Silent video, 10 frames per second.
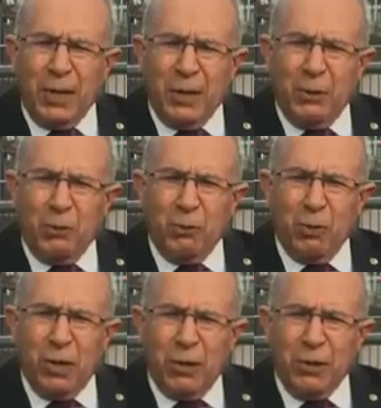take the
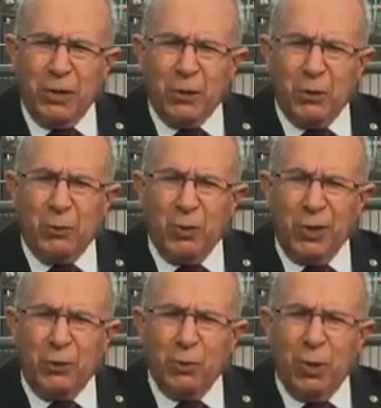two countries
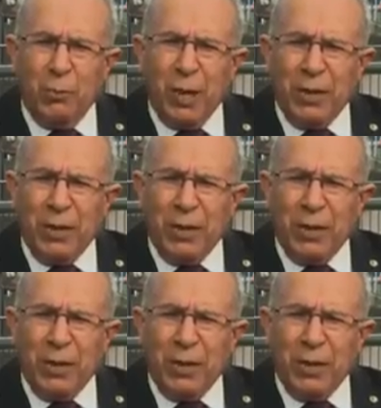into a